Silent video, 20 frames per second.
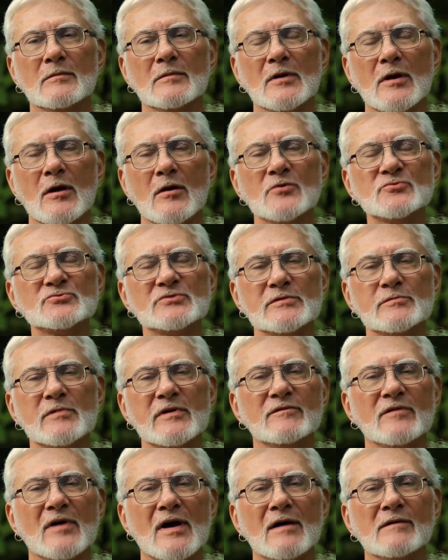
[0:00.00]
largely
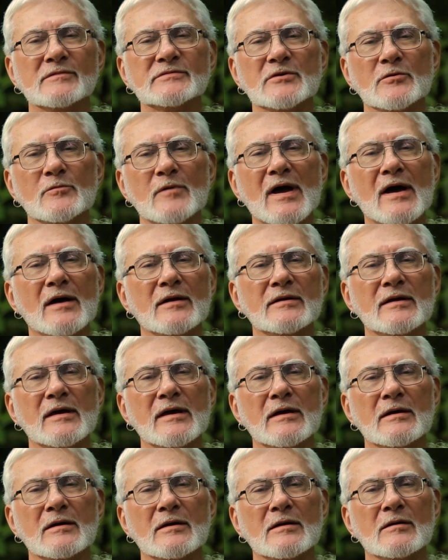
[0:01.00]
revolves around
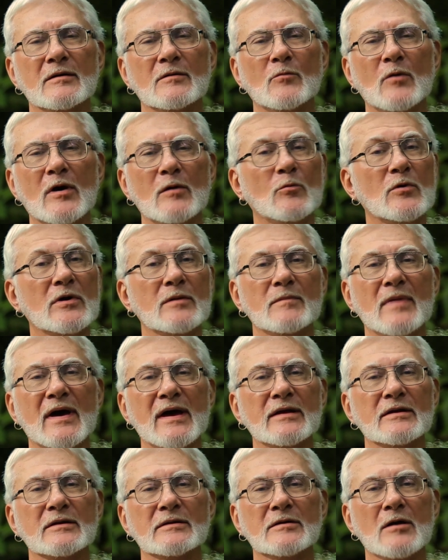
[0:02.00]
what one
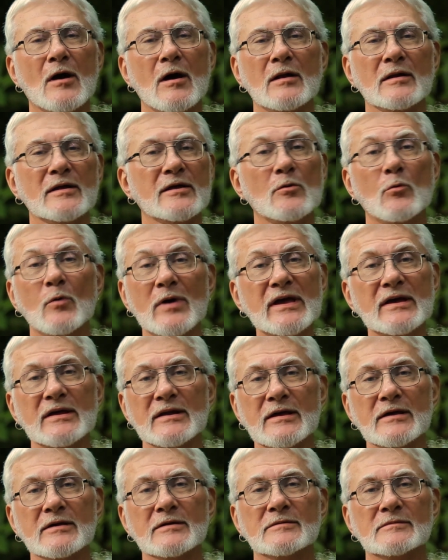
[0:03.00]
might call an
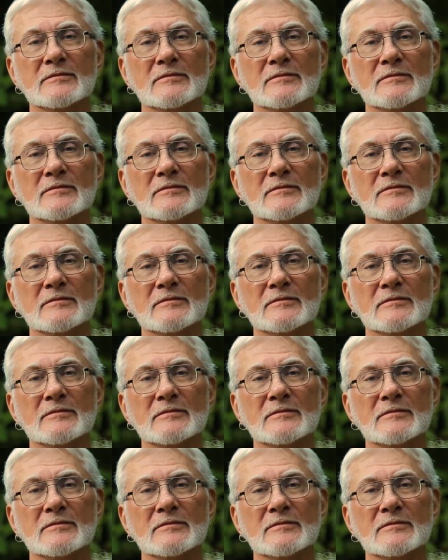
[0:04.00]
awakening.